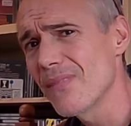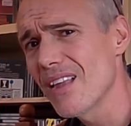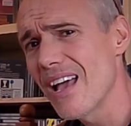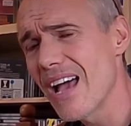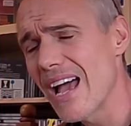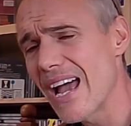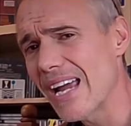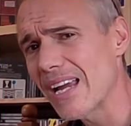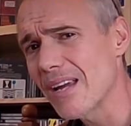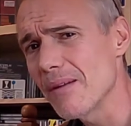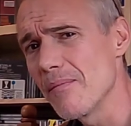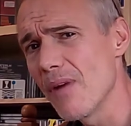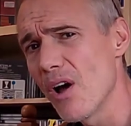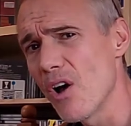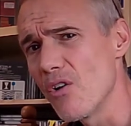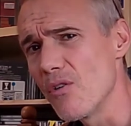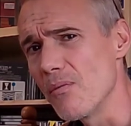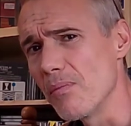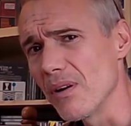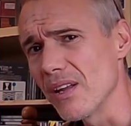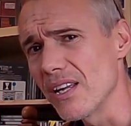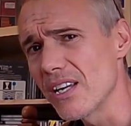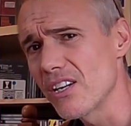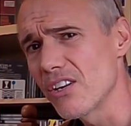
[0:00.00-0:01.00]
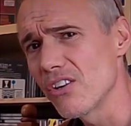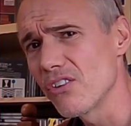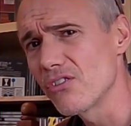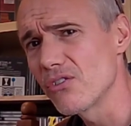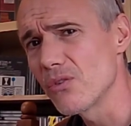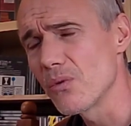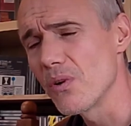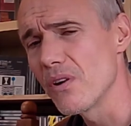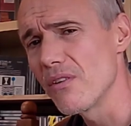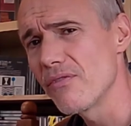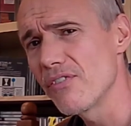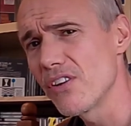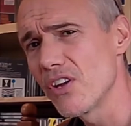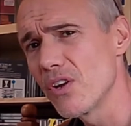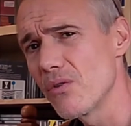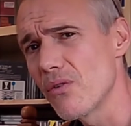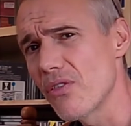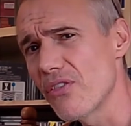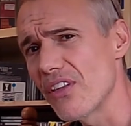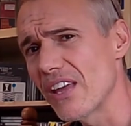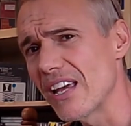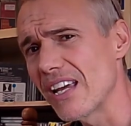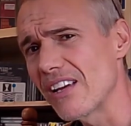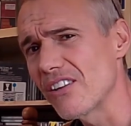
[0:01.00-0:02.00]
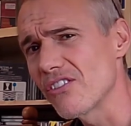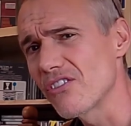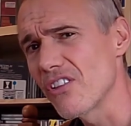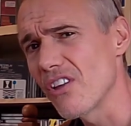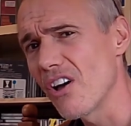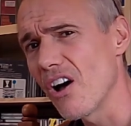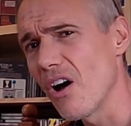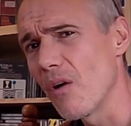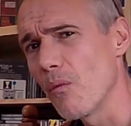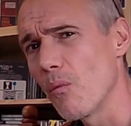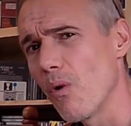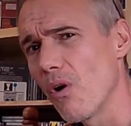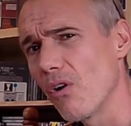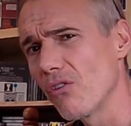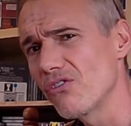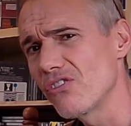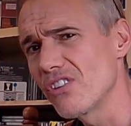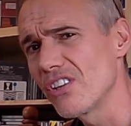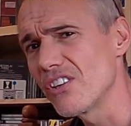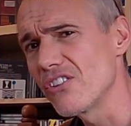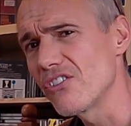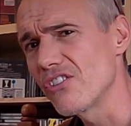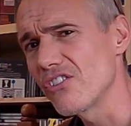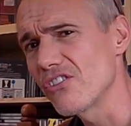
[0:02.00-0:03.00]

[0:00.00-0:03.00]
Hank Mobley because there were a few things that I wanted